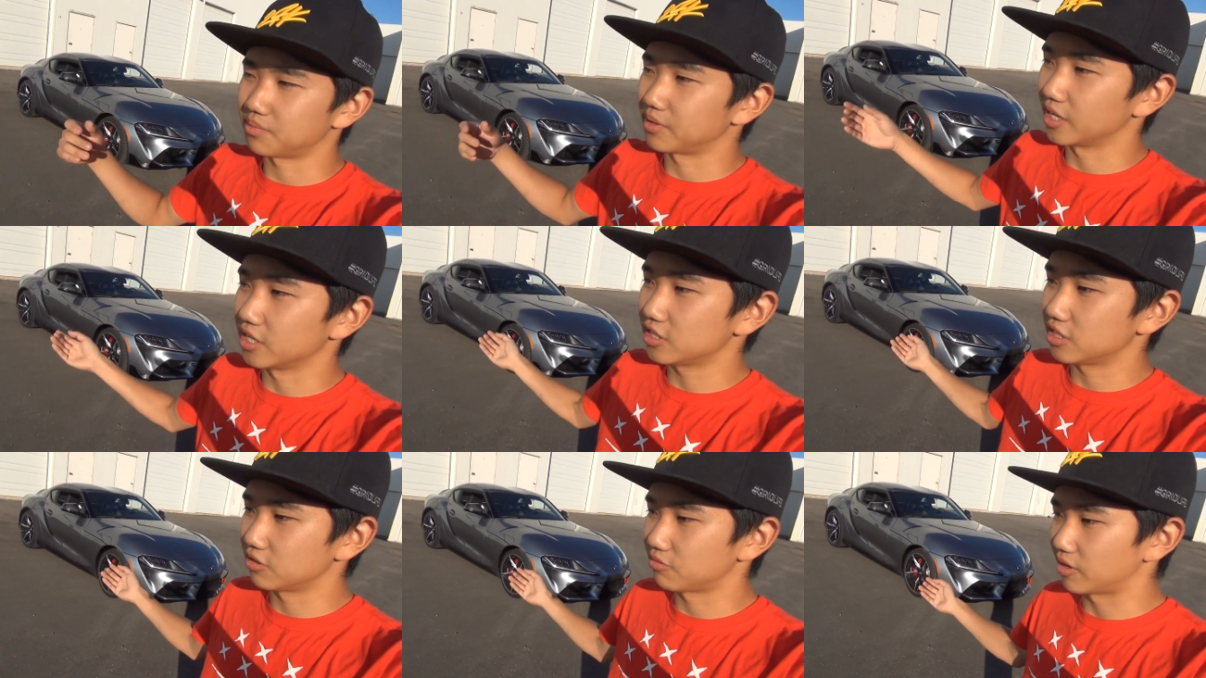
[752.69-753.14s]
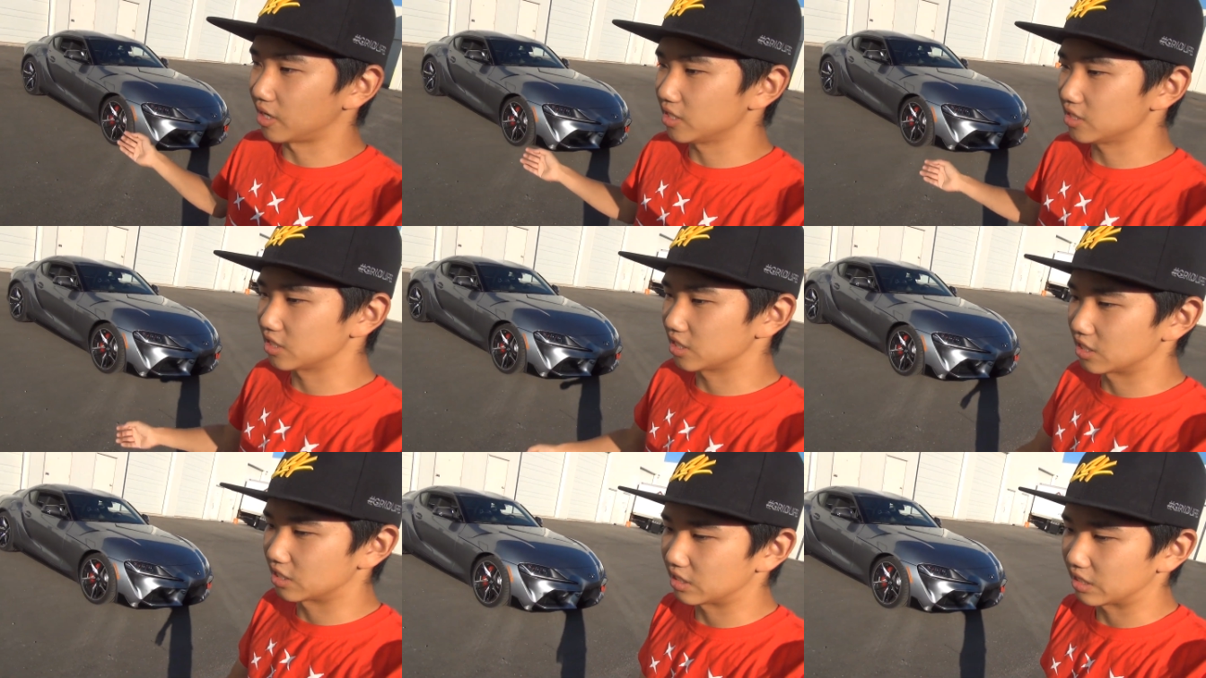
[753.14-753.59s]
PhD
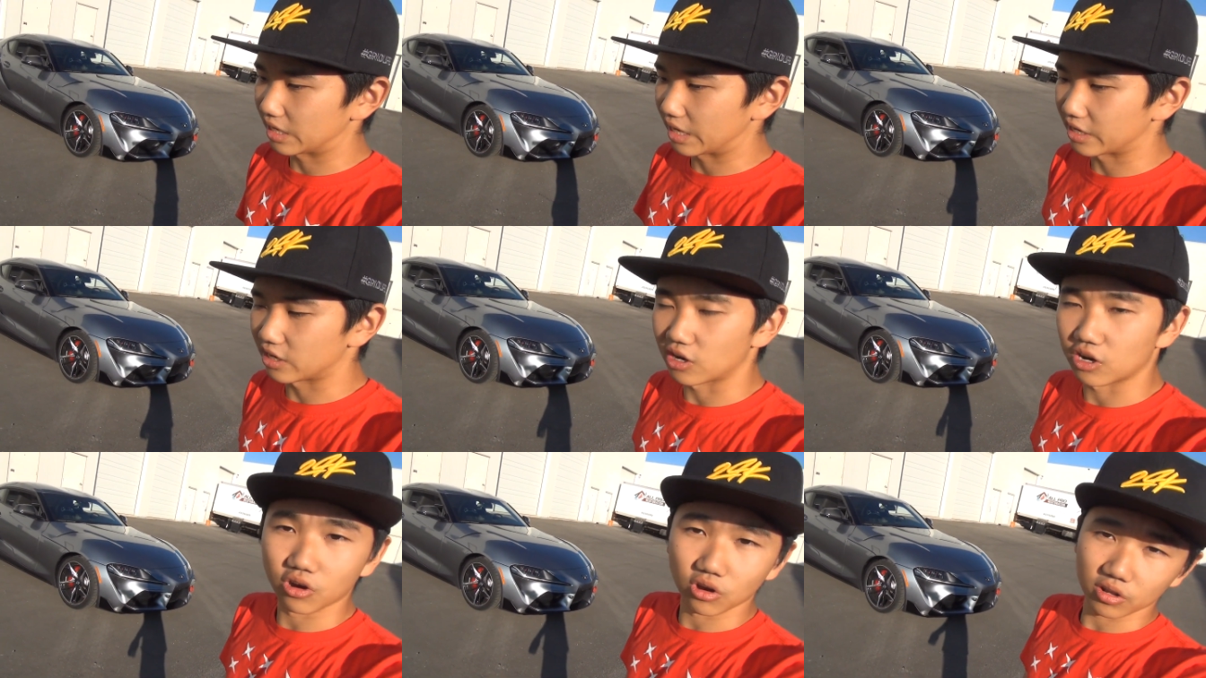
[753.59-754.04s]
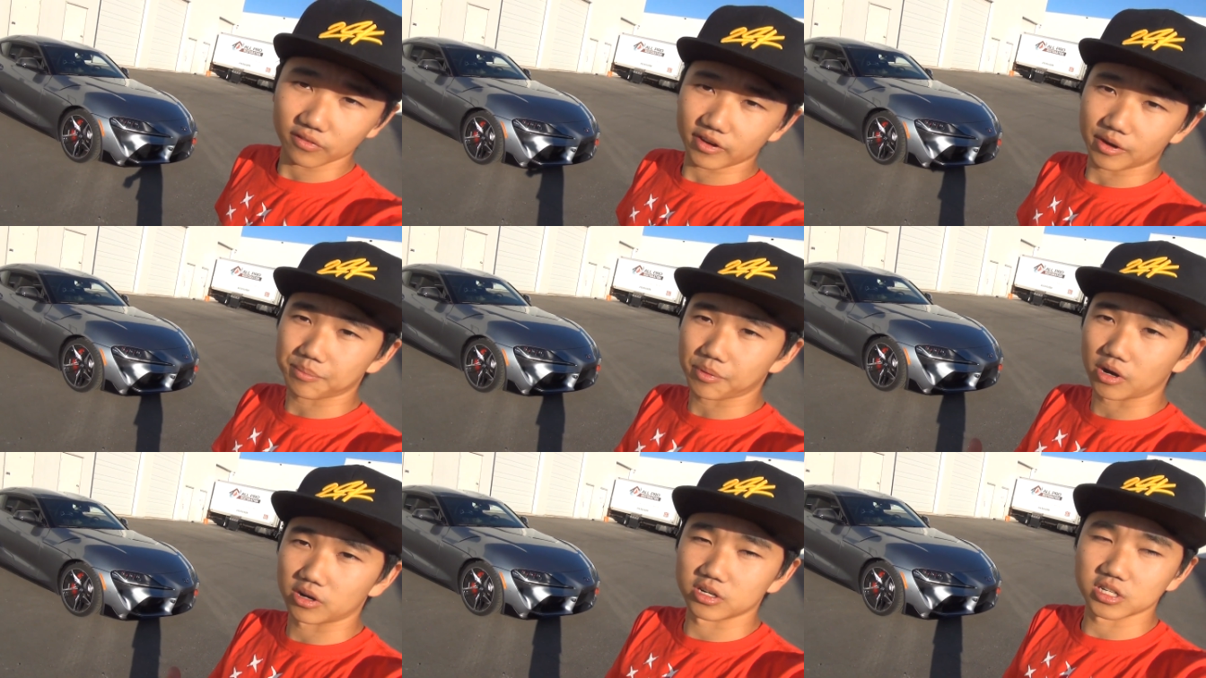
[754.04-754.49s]
Racing, and our, all of
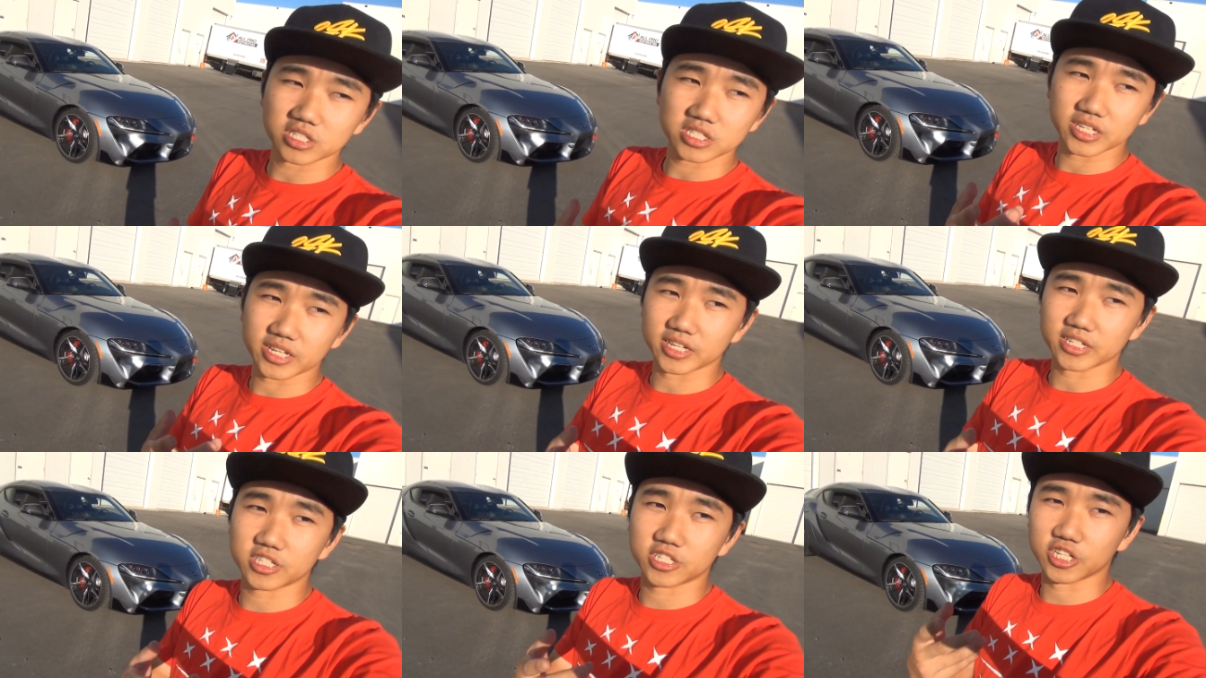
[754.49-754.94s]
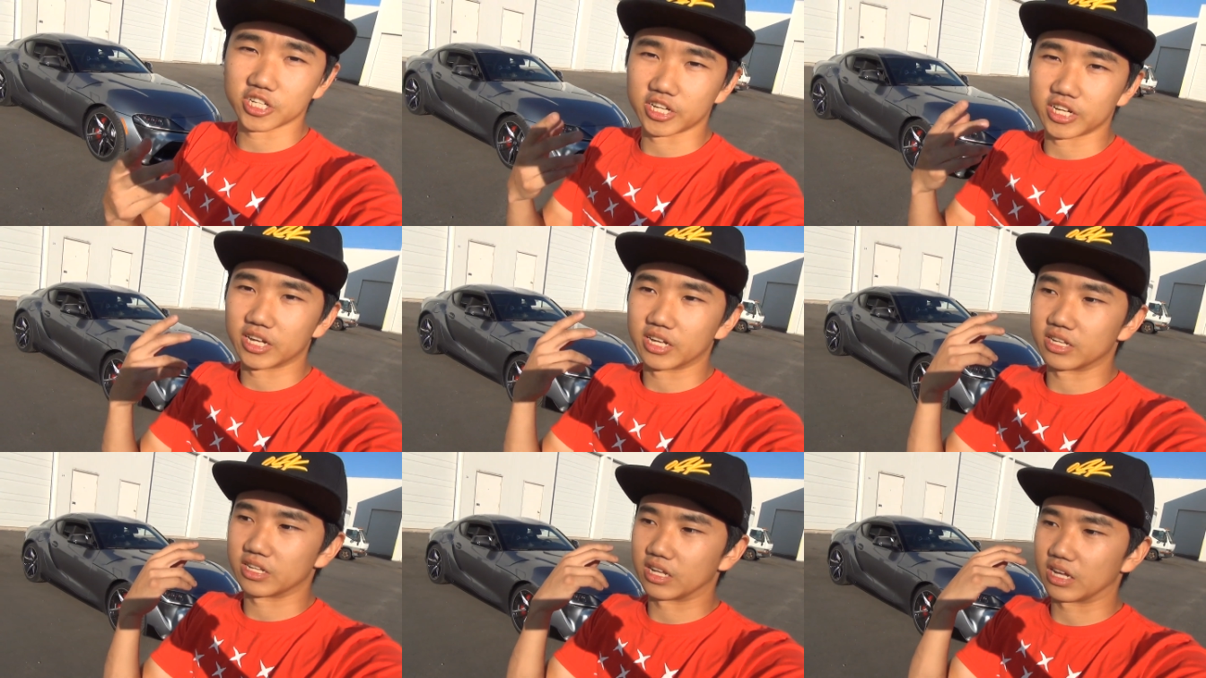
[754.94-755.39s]
our partners, CSG,
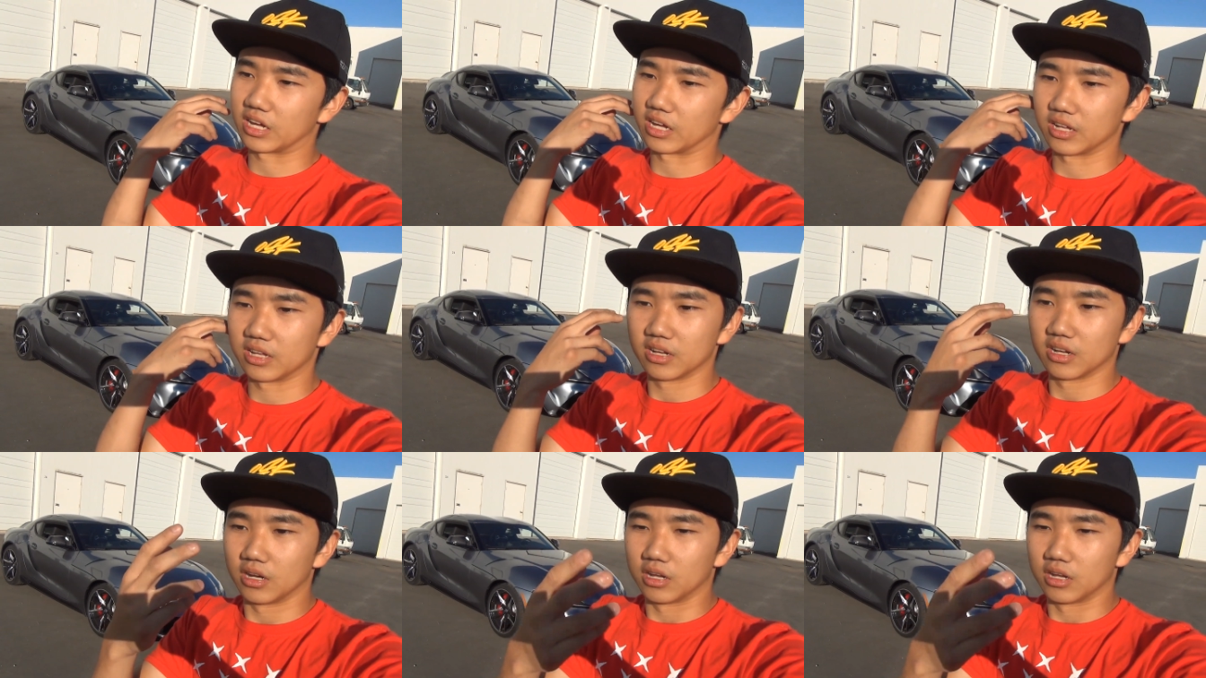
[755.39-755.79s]
and uh,